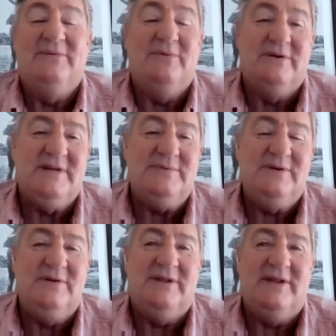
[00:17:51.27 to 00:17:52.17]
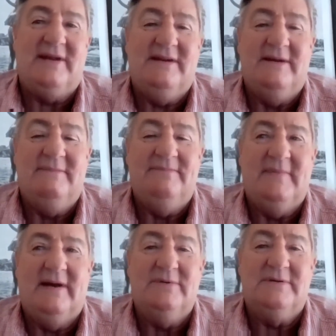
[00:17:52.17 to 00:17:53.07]
Well, subsequent to that,
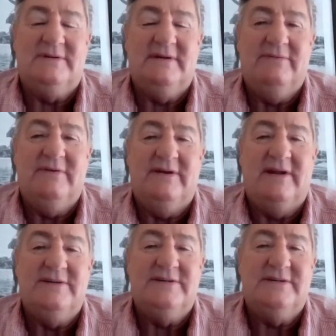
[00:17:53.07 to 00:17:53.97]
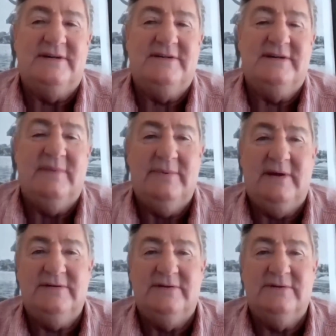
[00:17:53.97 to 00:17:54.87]
I was given a nudge that
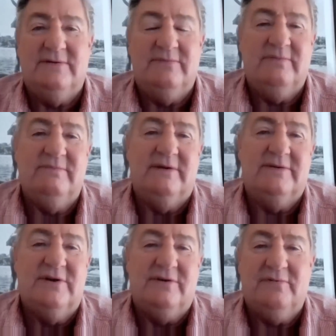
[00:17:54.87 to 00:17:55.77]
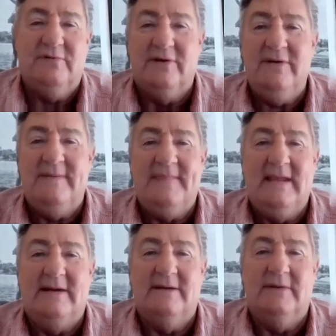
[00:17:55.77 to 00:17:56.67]
maybe I should sort of transfer.
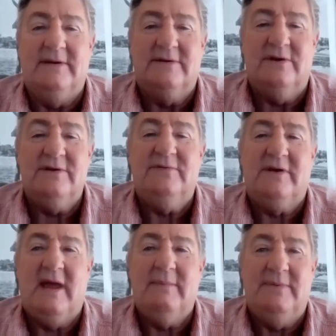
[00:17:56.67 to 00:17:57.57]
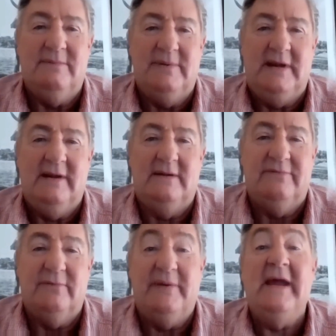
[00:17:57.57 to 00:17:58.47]
And a transfer came up
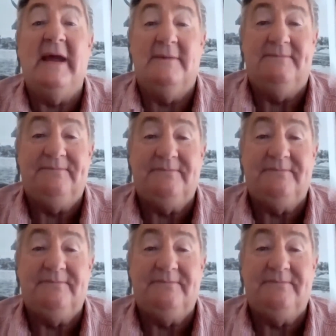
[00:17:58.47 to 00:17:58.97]
for Binga.